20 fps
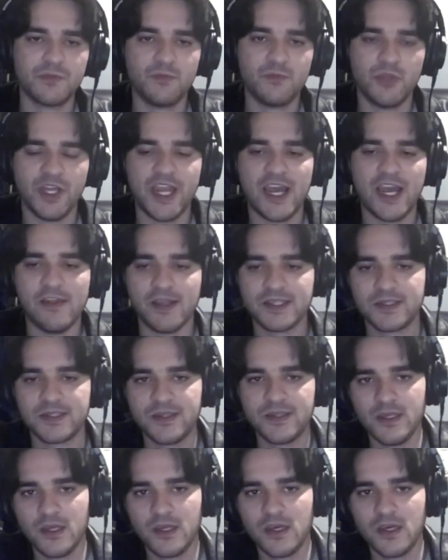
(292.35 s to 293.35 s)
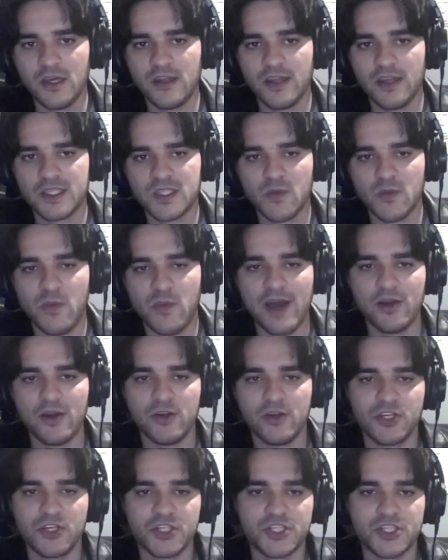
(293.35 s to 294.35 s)
But yeah, that's the pattern.
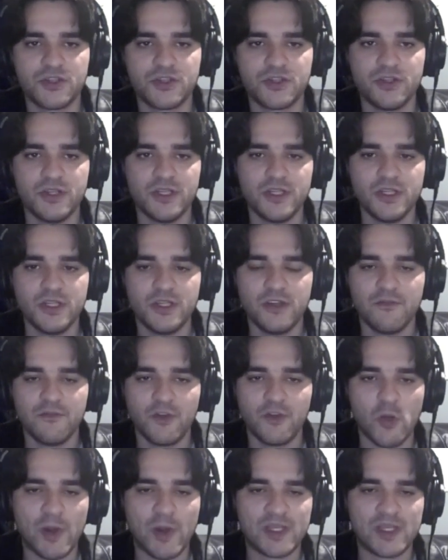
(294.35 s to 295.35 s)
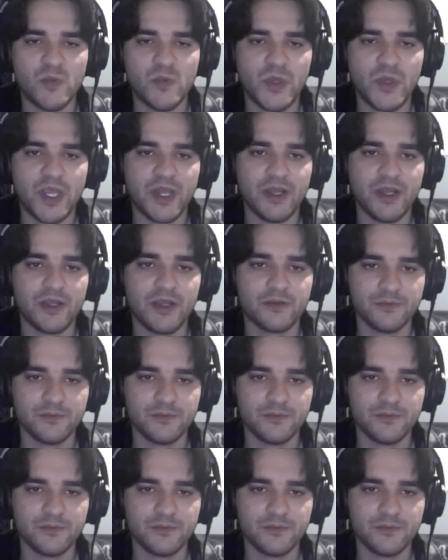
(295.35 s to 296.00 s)
Just we go back to the beginning.